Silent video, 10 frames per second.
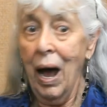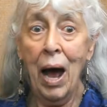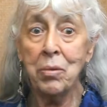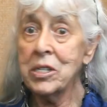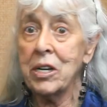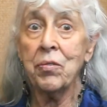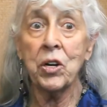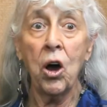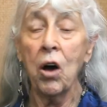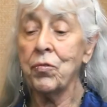bargain. I was even
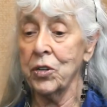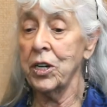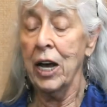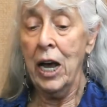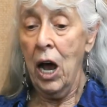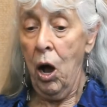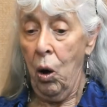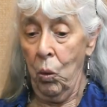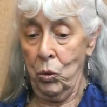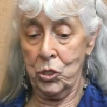offered
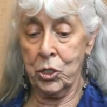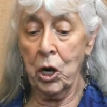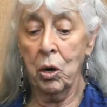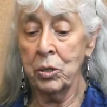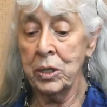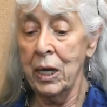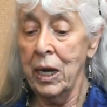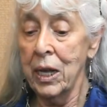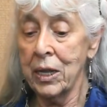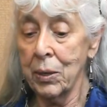stone
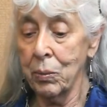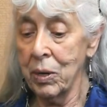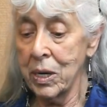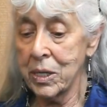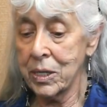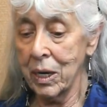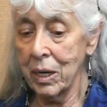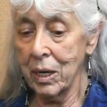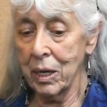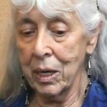that was,
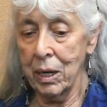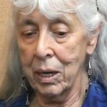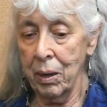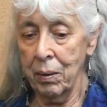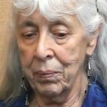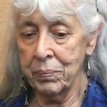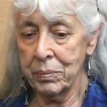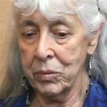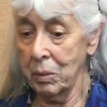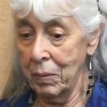well,
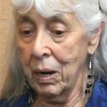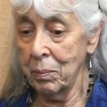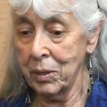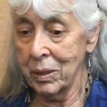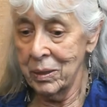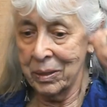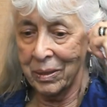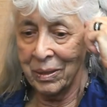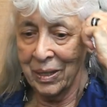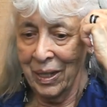marble.
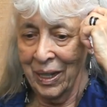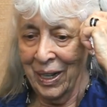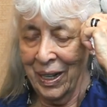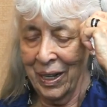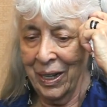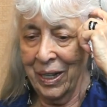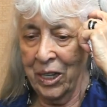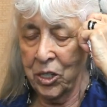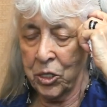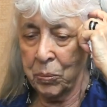
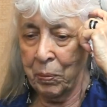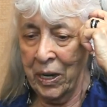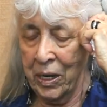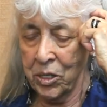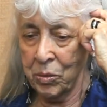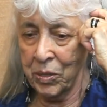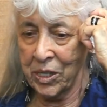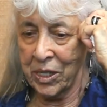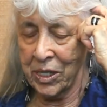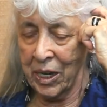Each piece was
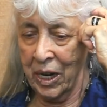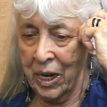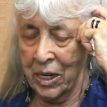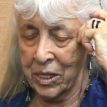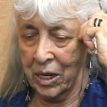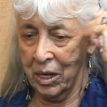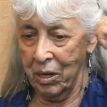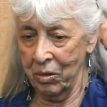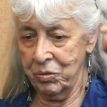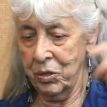the size
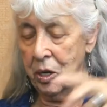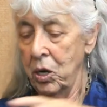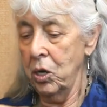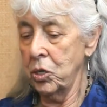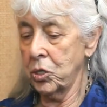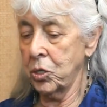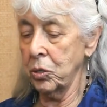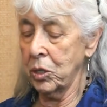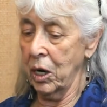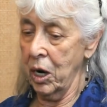of 2
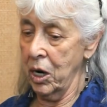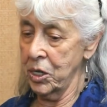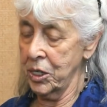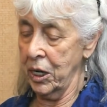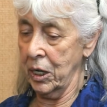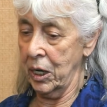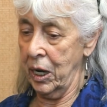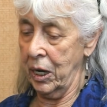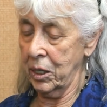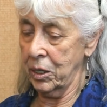cars in
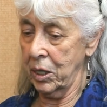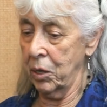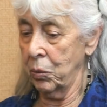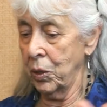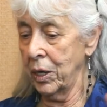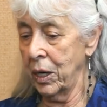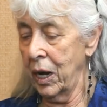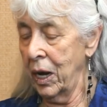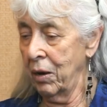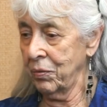length, and wow.
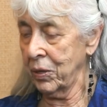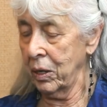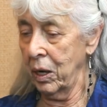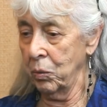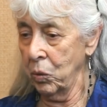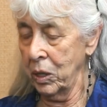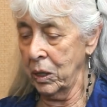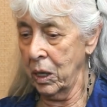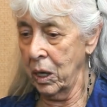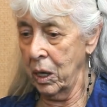1.5, and 1
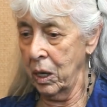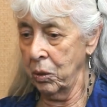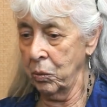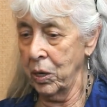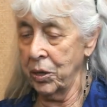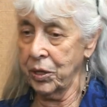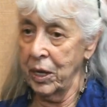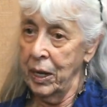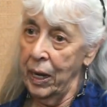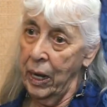car in width,
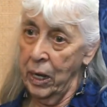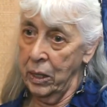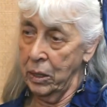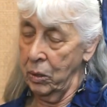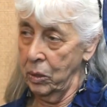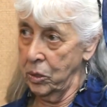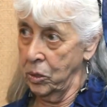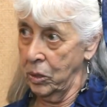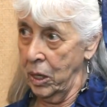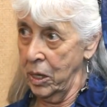and 2
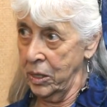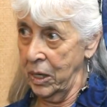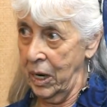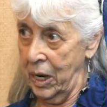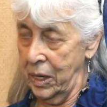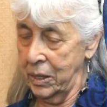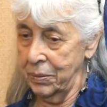cars in height.